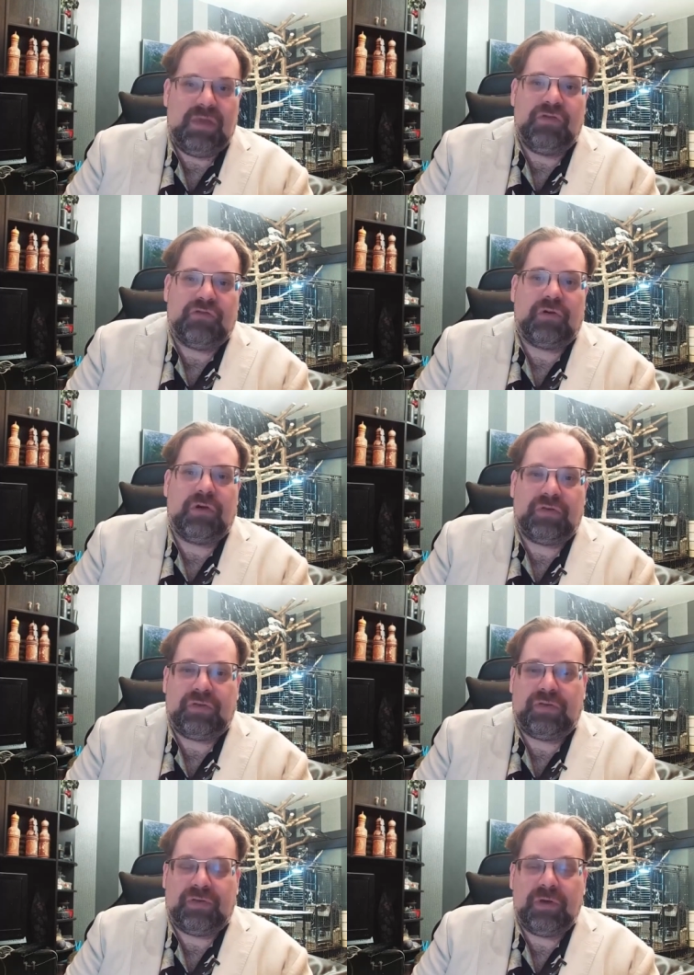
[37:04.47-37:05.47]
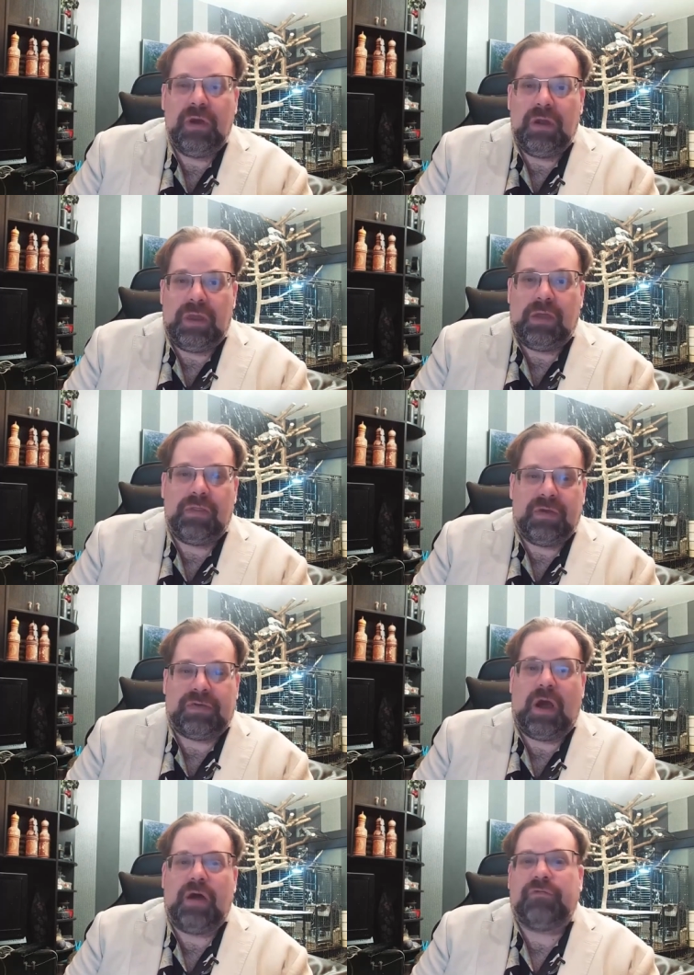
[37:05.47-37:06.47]
interests in this
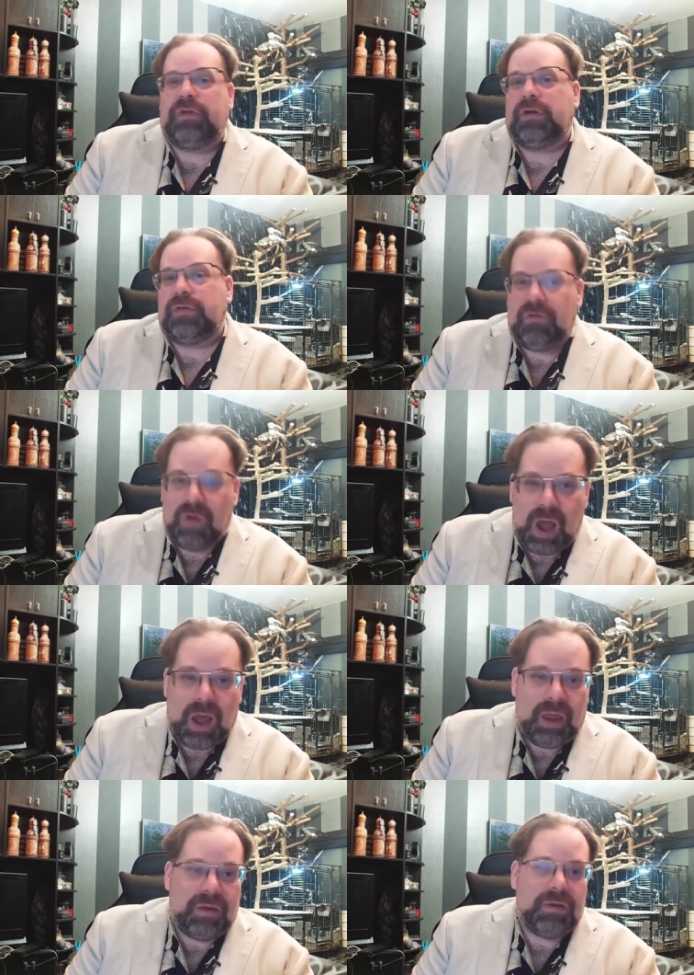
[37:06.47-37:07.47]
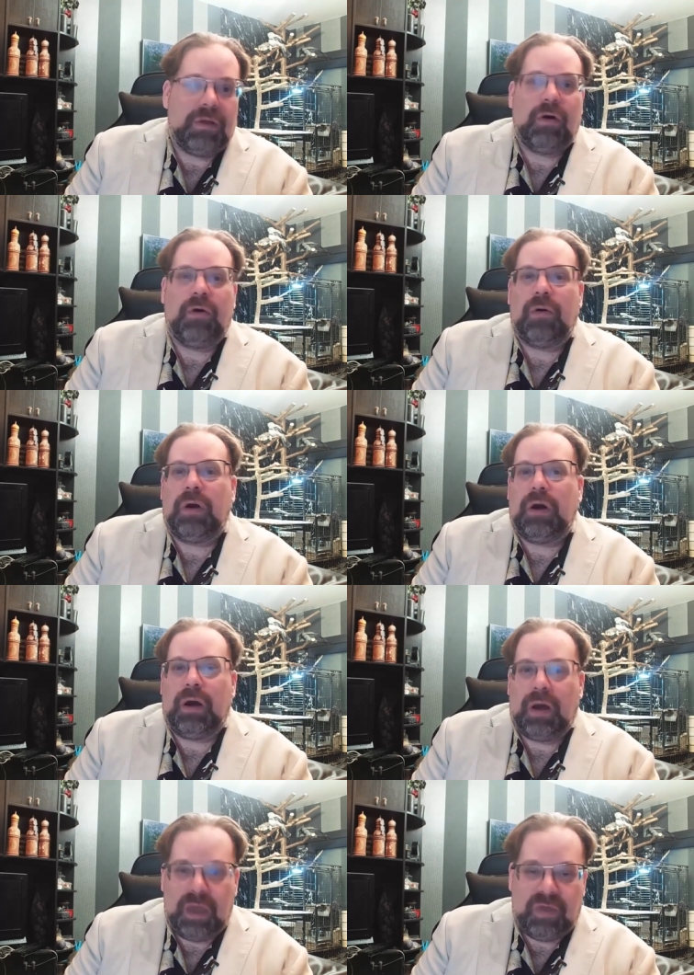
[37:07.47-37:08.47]
conflict. Mm-hmm. Iran, mm-hmm. you know,
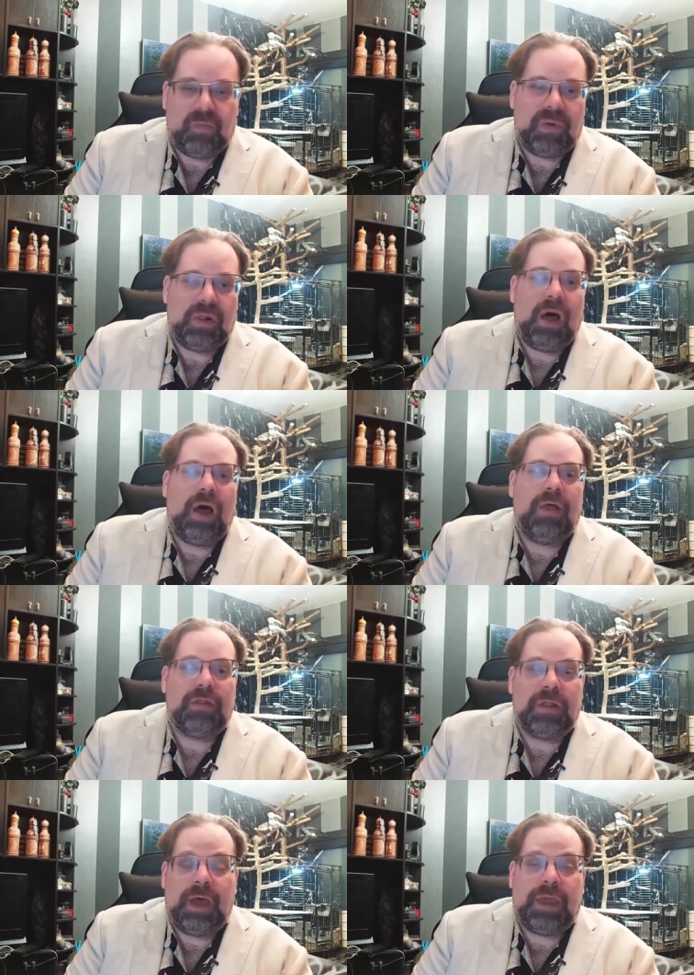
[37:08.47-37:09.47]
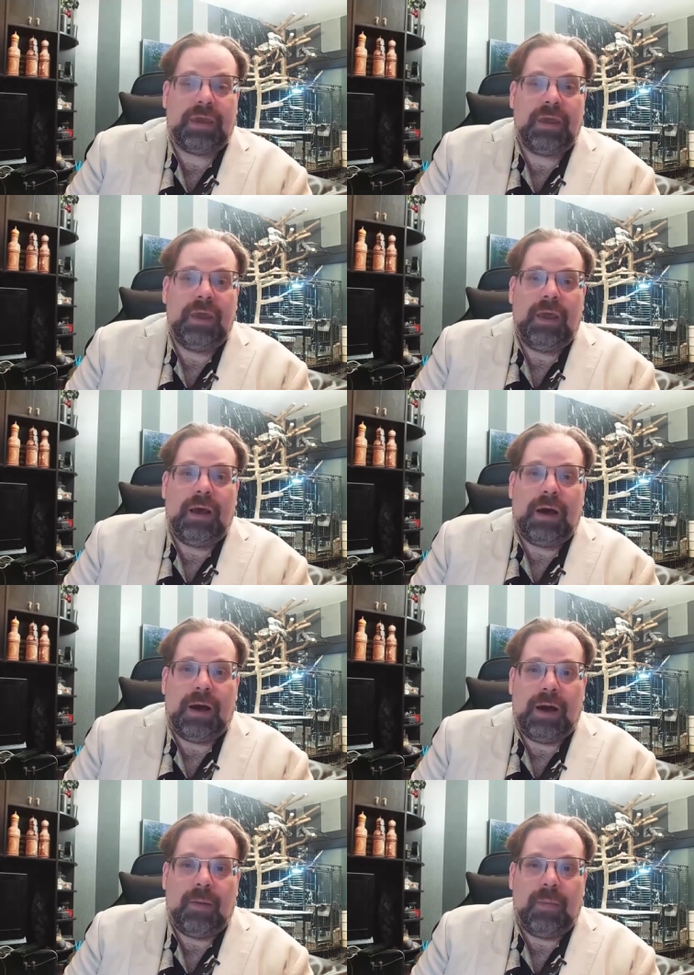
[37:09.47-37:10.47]
uh, Hezbollah, the like.
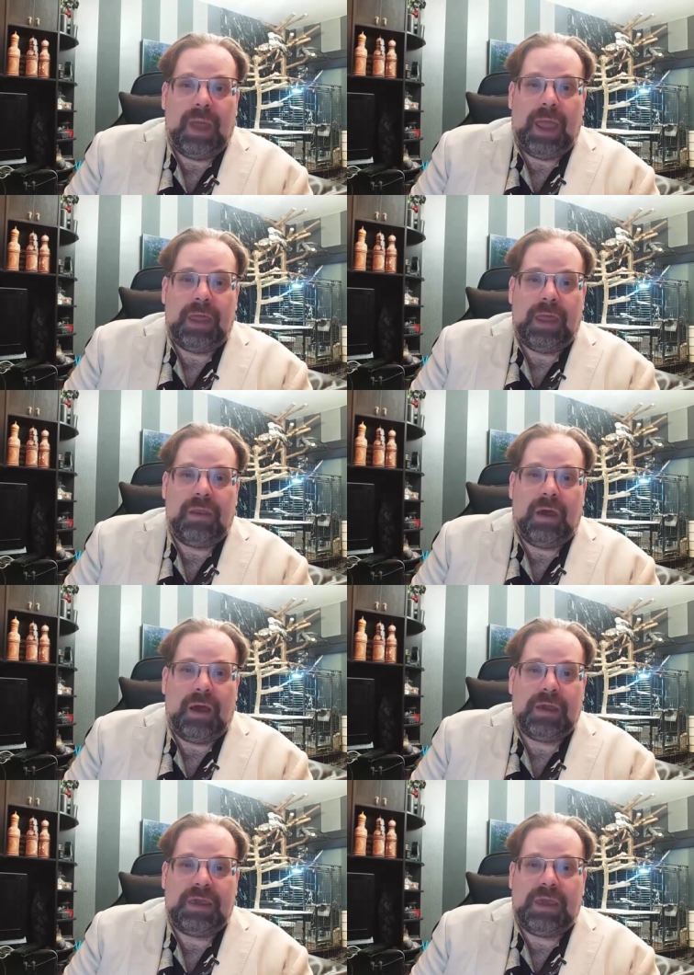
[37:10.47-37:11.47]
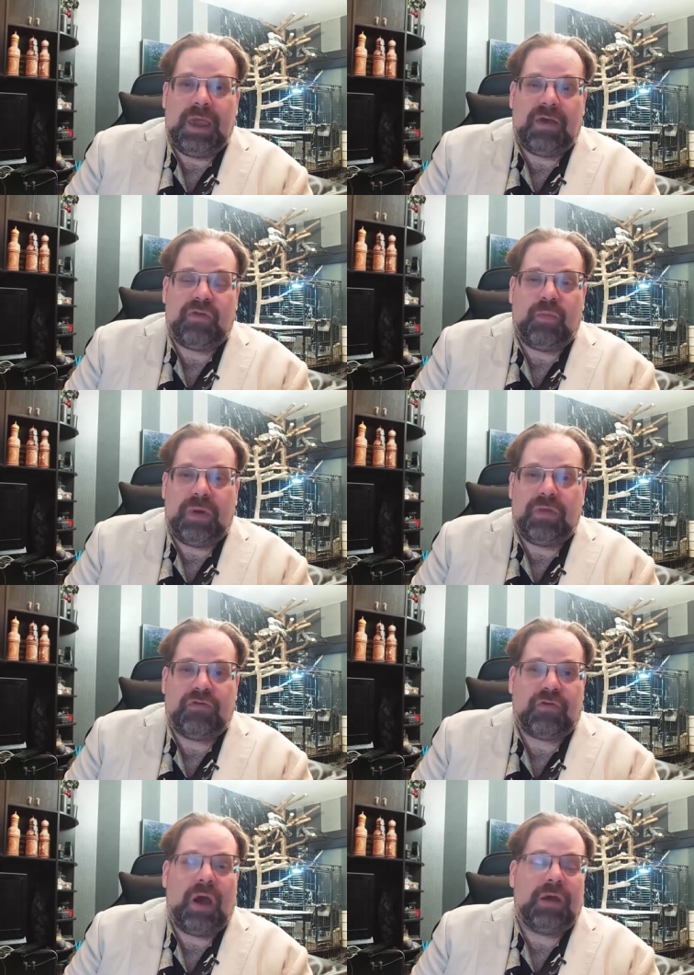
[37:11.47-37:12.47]
Um, and uh, he has been
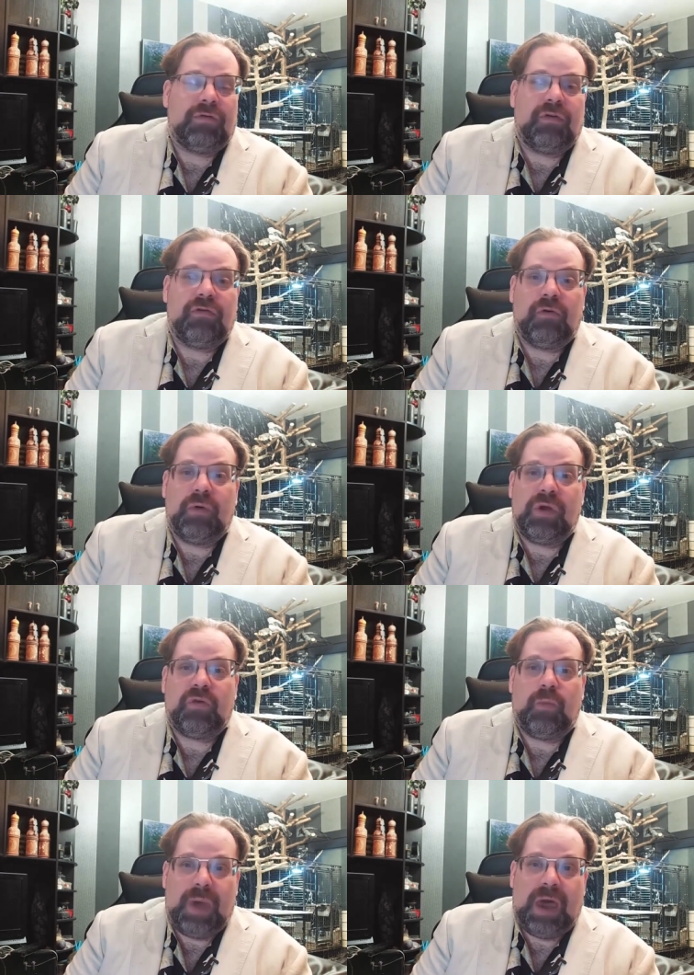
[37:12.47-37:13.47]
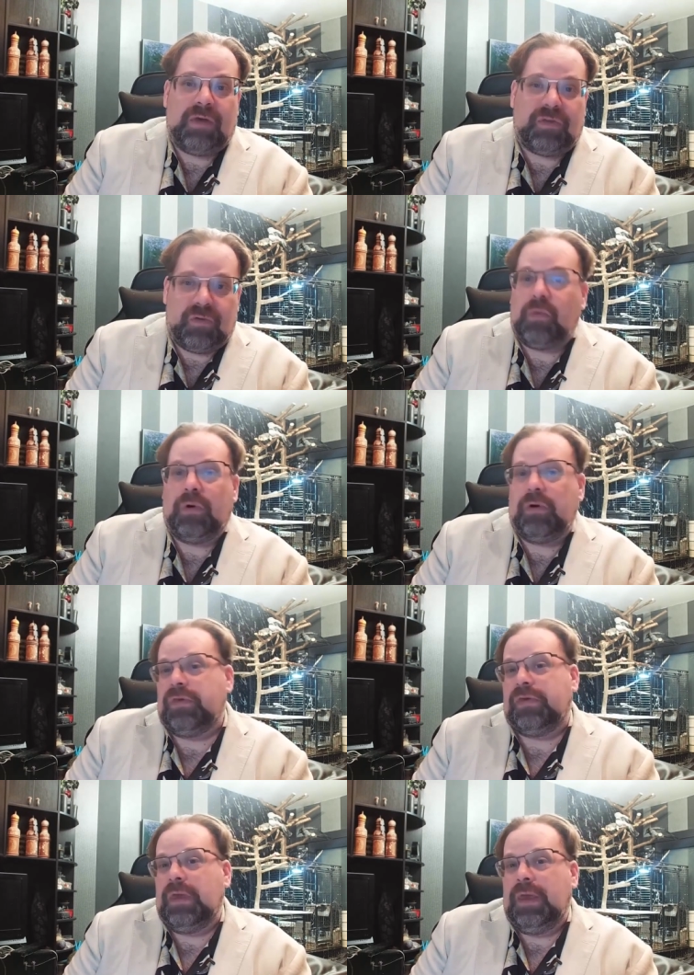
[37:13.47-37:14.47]
trying to do his best towards